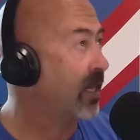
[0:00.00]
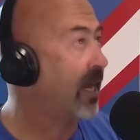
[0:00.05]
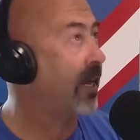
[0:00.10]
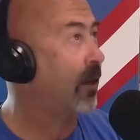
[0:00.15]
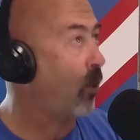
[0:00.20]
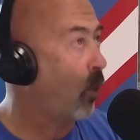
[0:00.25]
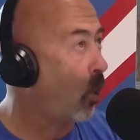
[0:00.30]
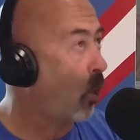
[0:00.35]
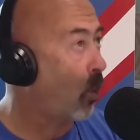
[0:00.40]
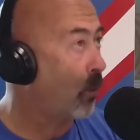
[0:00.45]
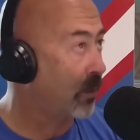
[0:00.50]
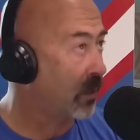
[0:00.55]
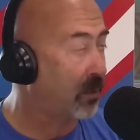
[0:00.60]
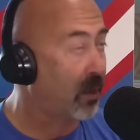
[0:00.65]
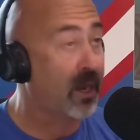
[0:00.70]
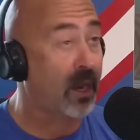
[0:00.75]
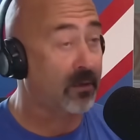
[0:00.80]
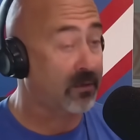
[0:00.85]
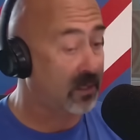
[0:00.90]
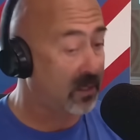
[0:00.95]
at home in the
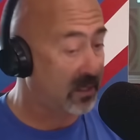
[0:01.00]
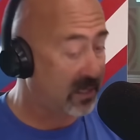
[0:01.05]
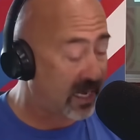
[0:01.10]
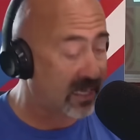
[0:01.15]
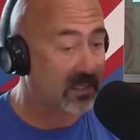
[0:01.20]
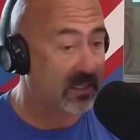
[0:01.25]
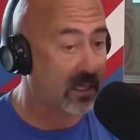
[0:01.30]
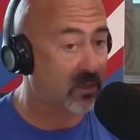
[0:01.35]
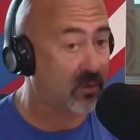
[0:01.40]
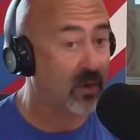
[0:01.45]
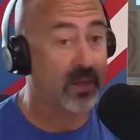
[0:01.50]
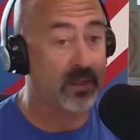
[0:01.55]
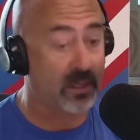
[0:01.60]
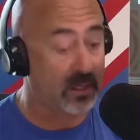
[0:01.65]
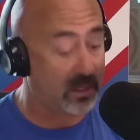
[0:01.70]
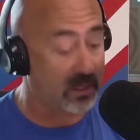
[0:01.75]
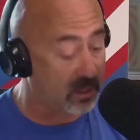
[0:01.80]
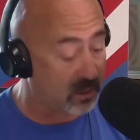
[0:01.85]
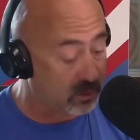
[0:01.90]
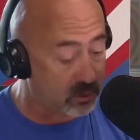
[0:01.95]
playoffs. Yes, that's right. They
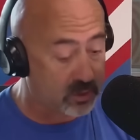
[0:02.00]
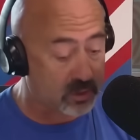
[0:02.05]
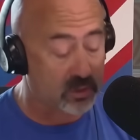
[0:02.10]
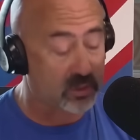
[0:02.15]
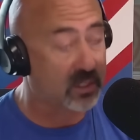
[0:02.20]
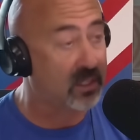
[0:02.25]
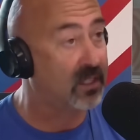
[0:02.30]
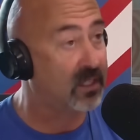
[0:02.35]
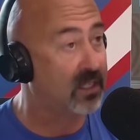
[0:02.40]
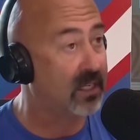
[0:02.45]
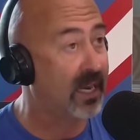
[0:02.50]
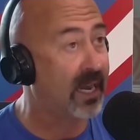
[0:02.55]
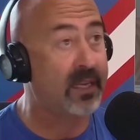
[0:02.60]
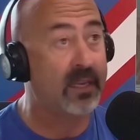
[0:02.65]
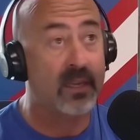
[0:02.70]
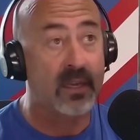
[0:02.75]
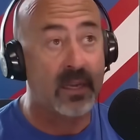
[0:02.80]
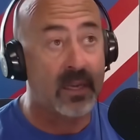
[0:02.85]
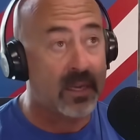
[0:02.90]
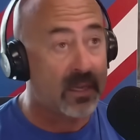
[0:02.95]
did lose to
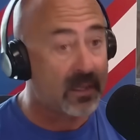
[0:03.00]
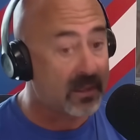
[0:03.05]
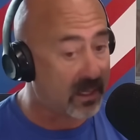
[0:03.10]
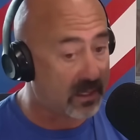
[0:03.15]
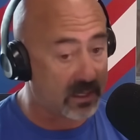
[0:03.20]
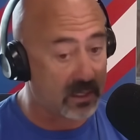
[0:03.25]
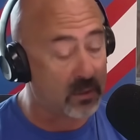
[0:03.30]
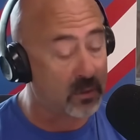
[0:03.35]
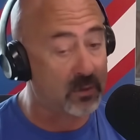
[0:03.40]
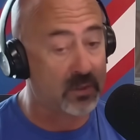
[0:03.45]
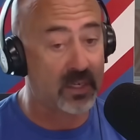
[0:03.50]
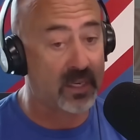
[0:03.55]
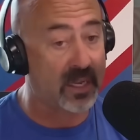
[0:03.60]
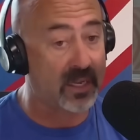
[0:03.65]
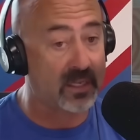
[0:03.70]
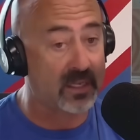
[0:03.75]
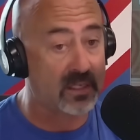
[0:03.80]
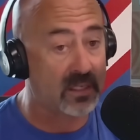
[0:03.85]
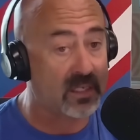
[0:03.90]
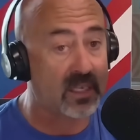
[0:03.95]
Cincinnati. They did lose to
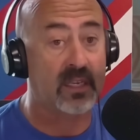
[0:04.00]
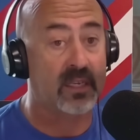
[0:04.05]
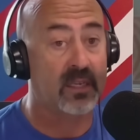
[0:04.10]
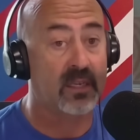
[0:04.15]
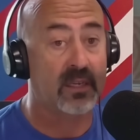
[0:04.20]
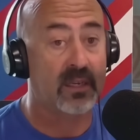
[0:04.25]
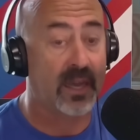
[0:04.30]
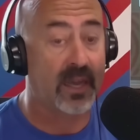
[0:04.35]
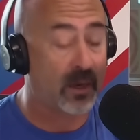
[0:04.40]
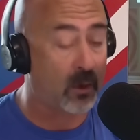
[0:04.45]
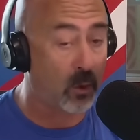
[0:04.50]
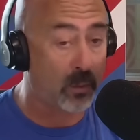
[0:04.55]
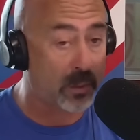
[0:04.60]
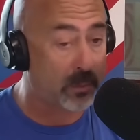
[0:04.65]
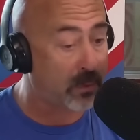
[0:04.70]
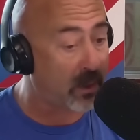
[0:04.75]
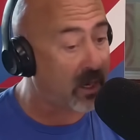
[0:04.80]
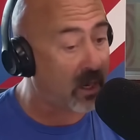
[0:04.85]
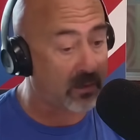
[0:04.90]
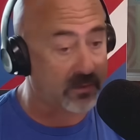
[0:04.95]
Kansas City at home in the
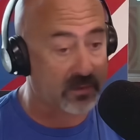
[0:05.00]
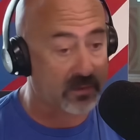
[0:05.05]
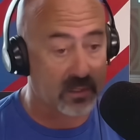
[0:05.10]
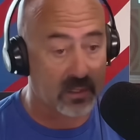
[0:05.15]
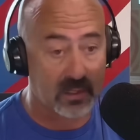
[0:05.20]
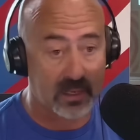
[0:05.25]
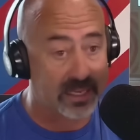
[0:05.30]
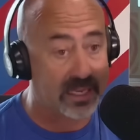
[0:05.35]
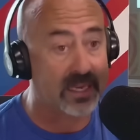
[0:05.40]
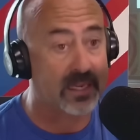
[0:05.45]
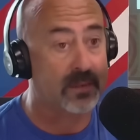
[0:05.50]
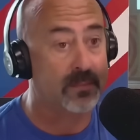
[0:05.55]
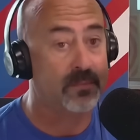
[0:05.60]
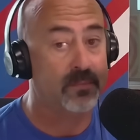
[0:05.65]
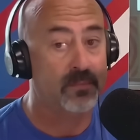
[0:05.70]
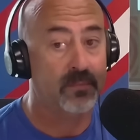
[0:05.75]
playoffs. I get it.